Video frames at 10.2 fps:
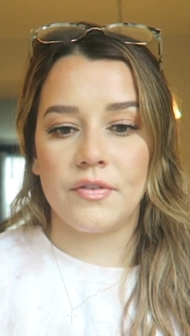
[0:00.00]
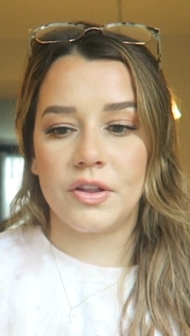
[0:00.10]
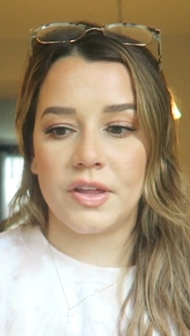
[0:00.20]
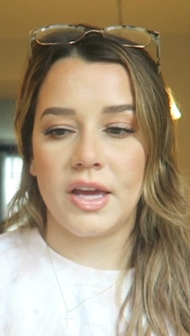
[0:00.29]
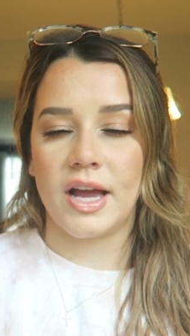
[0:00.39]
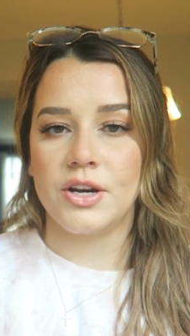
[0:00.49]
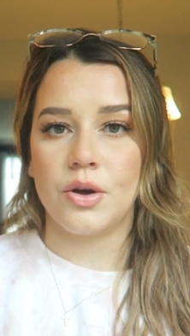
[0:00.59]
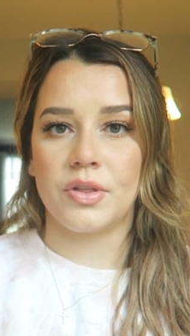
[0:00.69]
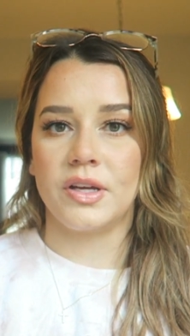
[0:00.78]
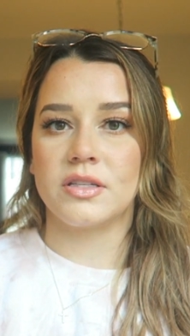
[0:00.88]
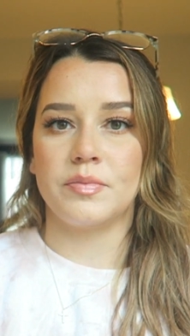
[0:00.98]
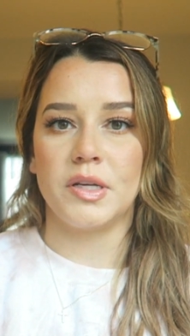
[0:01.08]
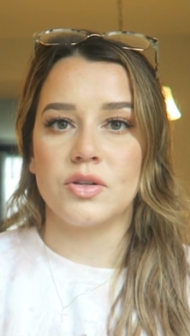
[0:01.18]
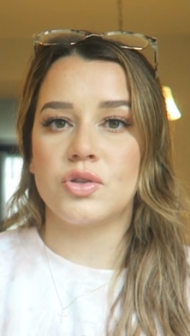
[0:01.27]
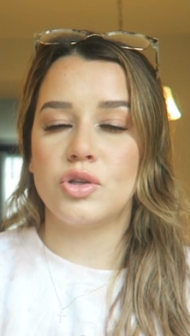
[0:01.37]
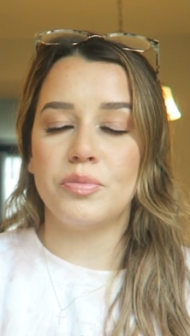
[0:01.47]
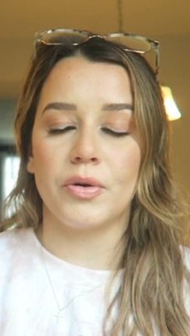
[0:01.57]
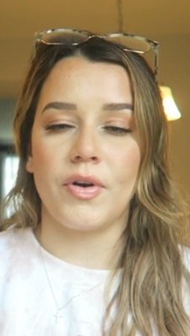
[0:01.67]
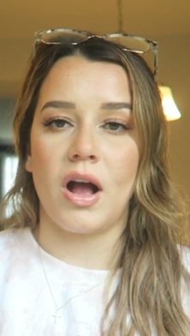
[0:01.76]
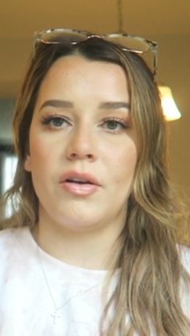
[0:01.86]
everything. I know things have been
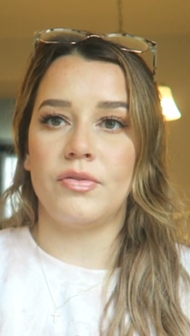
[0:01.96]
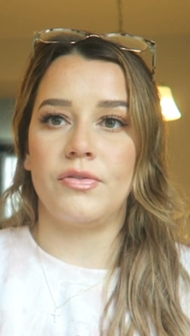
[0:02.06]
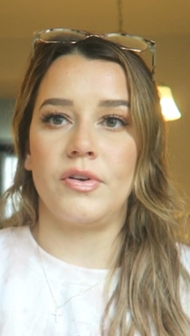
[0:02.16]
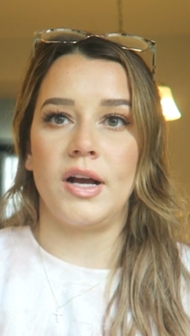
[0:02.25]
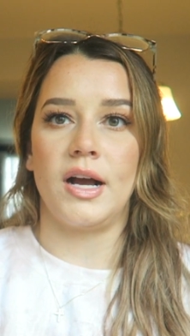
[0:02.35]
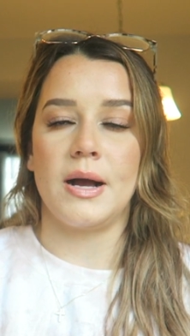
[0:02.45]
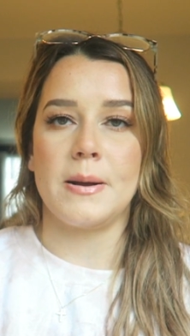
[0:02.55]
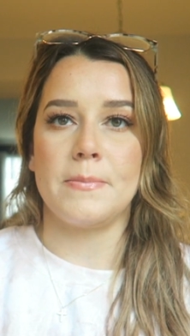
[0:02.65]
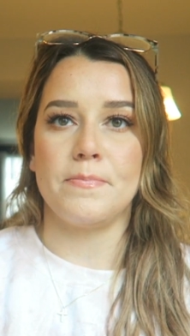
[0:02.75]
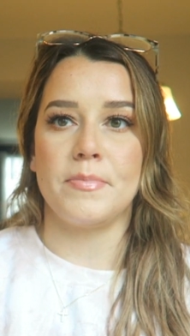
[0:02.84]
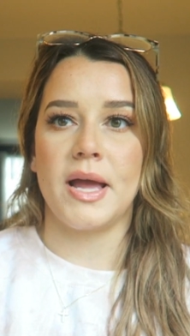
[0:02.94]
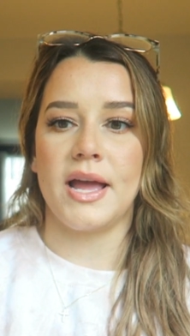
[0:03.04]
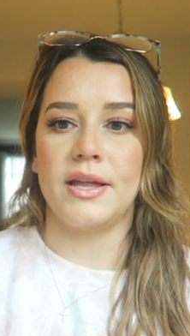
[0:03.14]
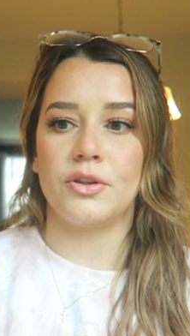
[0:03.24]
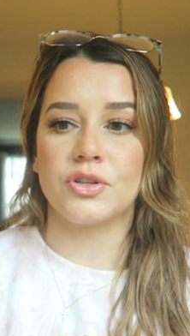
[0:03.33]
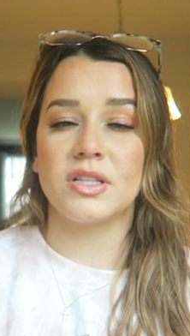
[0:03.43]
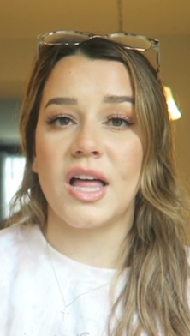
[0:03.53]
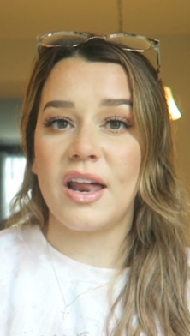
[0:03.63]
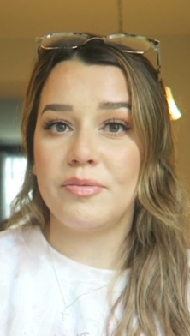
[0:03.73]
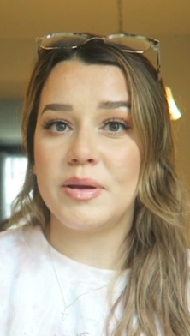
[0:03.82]
super rough. Um, and there's a
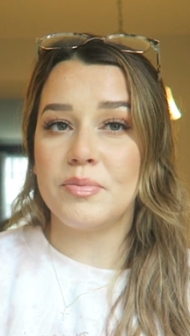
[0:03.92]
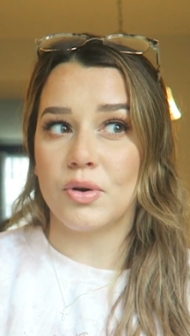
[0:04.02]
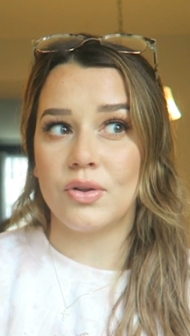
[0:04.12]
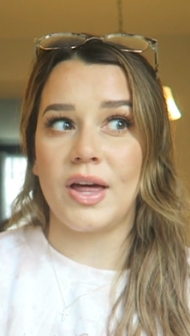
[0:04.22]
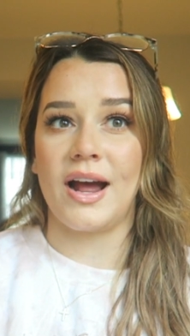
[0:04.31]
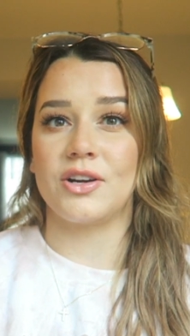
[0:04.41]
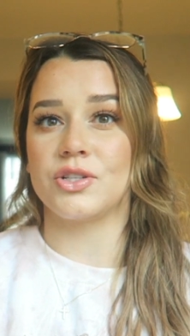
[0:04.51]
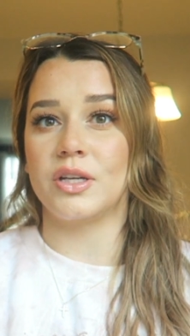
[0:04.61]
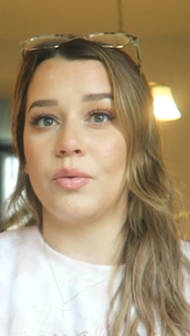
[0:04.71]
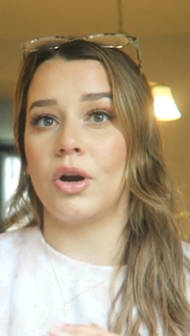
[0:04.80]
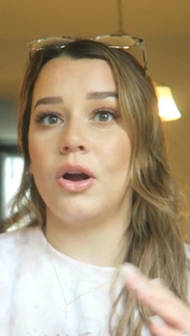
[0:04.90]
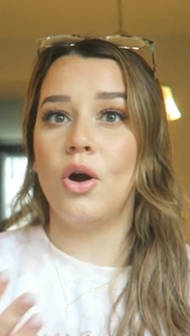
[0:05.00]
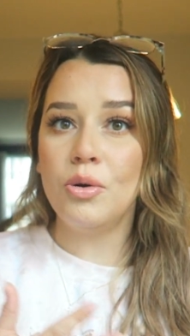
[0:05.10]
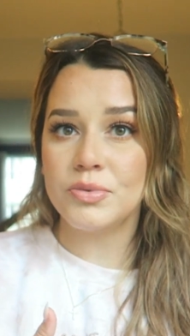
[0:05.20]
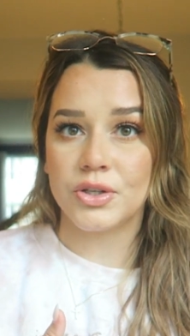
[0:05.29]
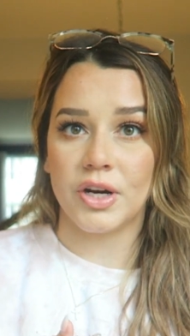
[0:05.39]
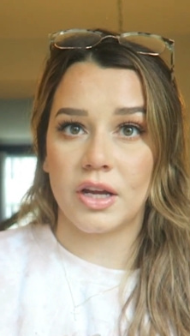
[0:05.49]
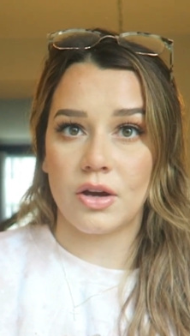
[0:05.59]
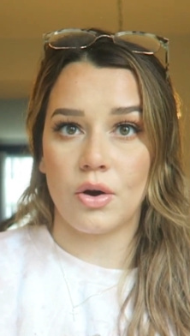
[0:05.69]
lot of people that actually were home during